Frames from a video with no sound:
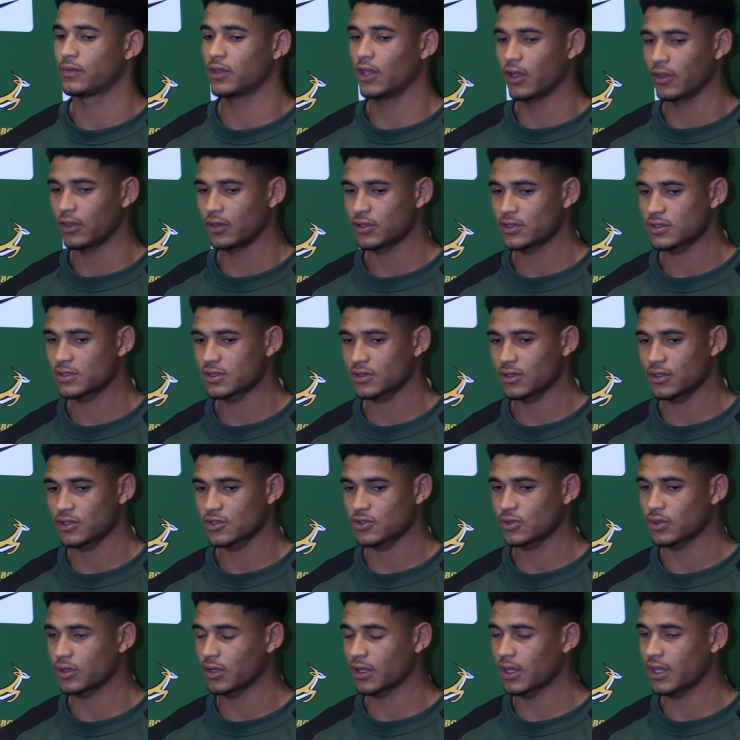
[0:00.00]
Yeah, those
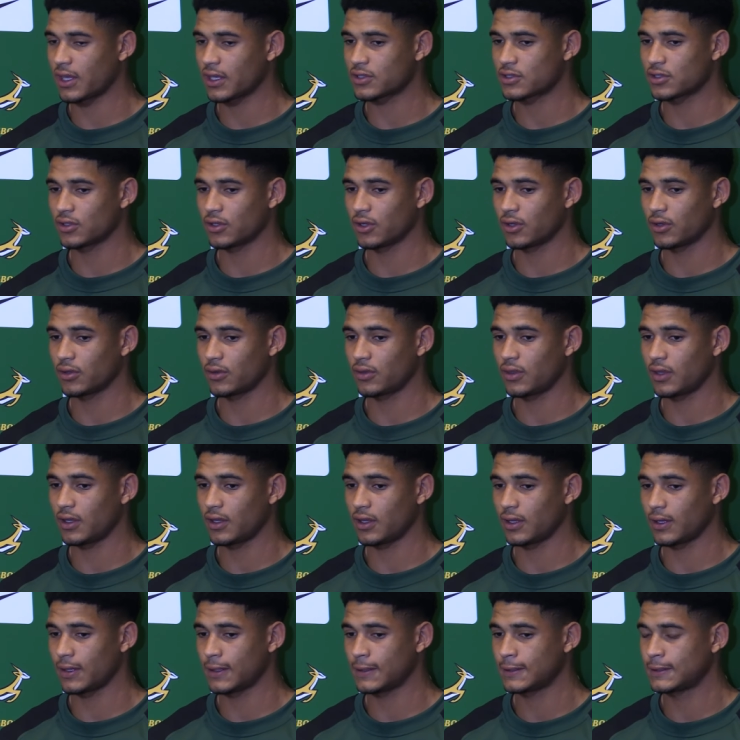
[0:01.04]
sort of kicks, you know,
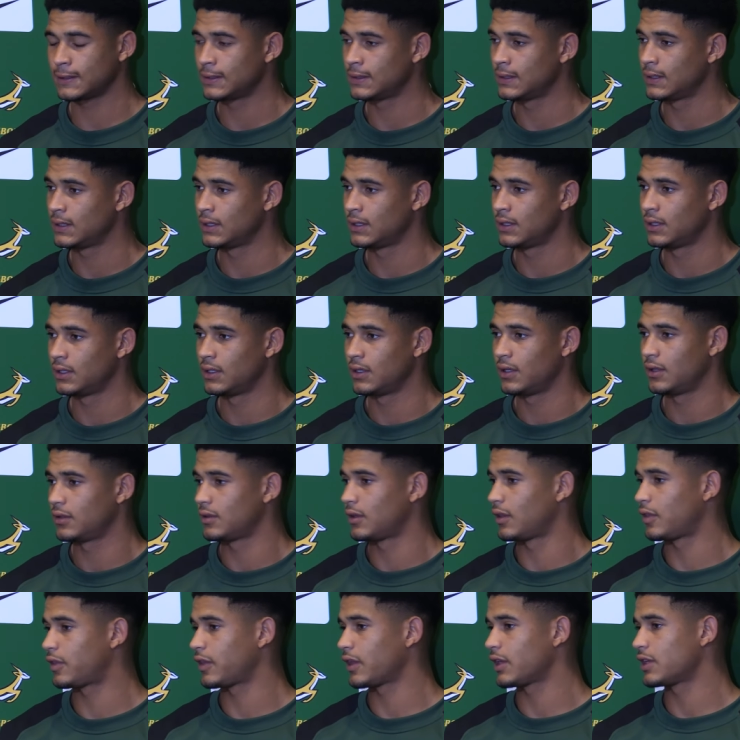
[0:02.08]
the
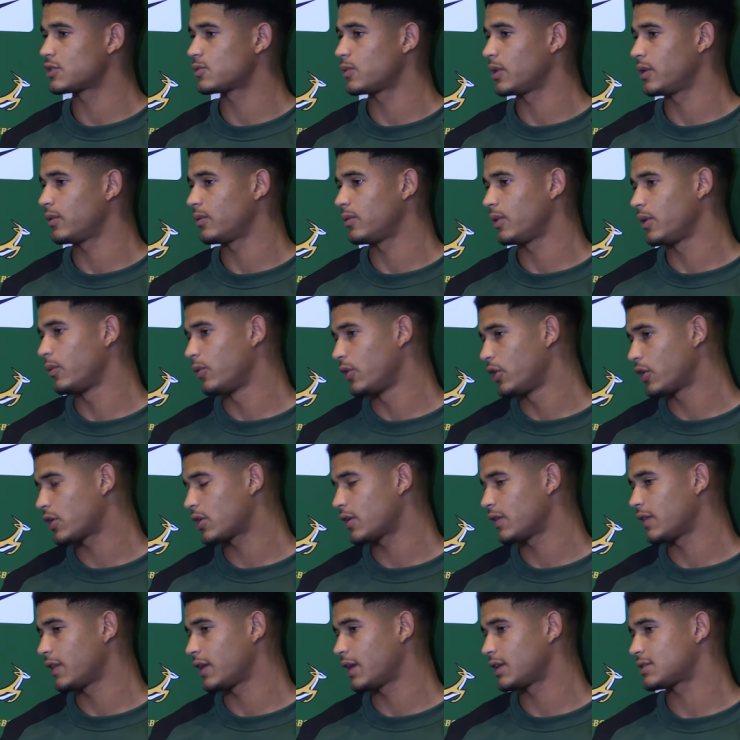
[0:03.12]
thing is we work
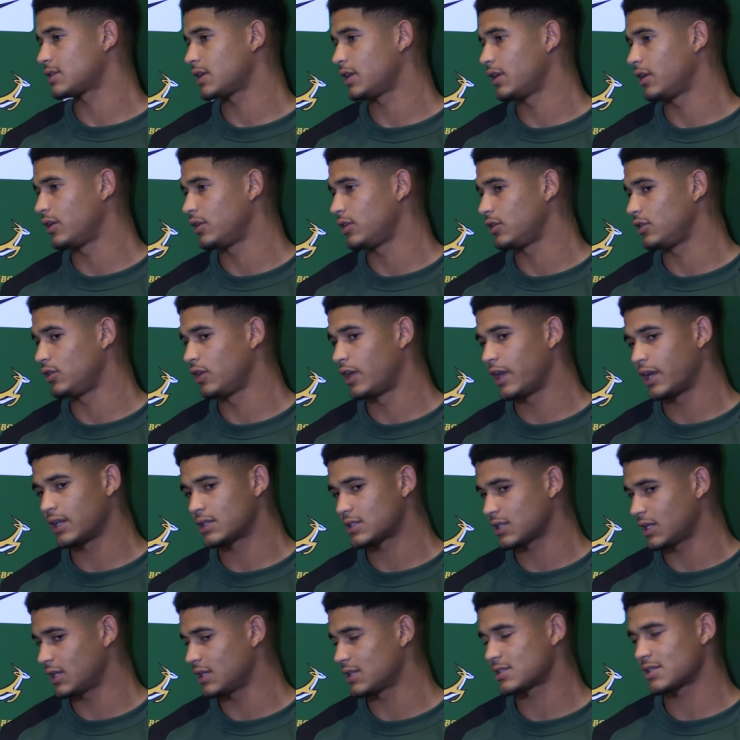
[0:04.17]
on that, and you get
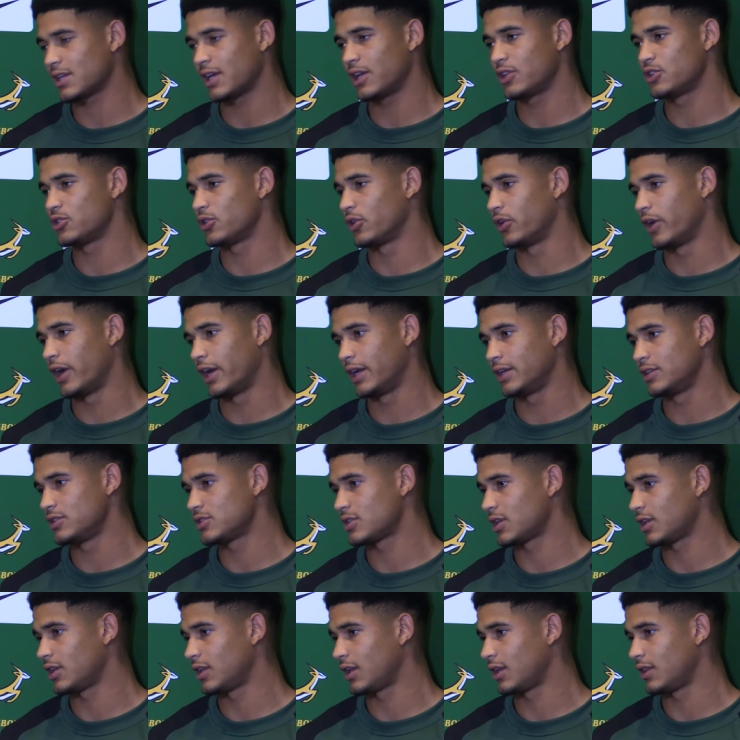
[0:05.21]
to understand your range
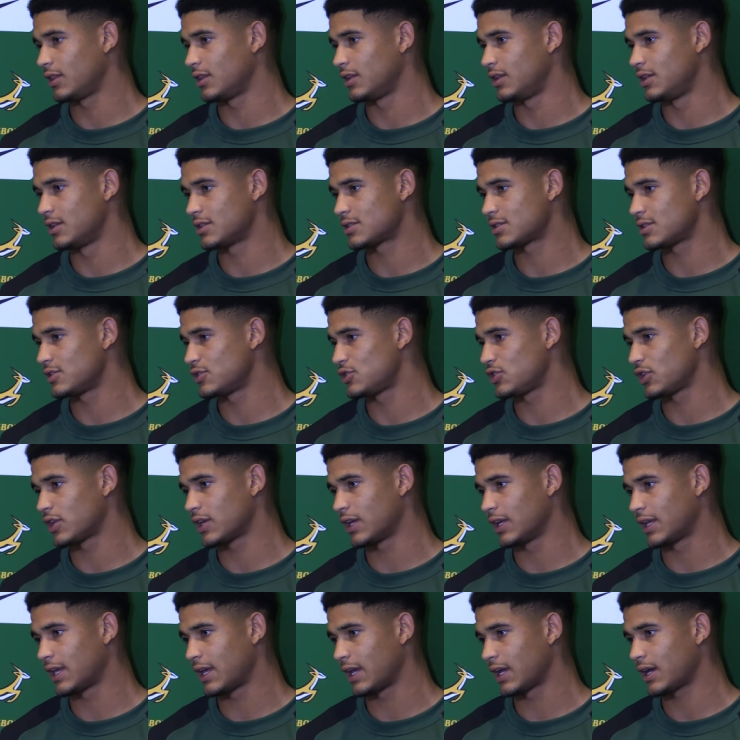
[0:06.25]
and the distance you
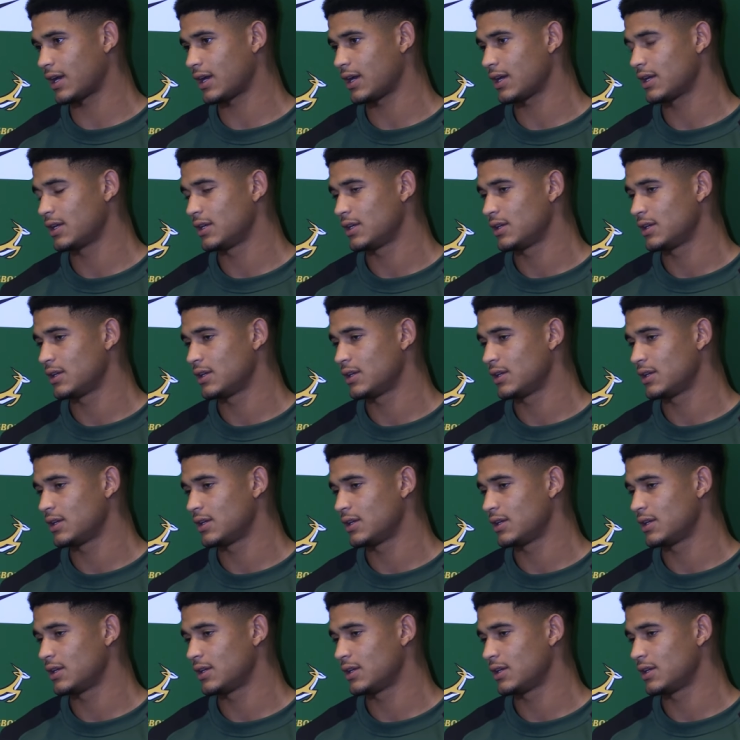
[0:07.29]
can kick.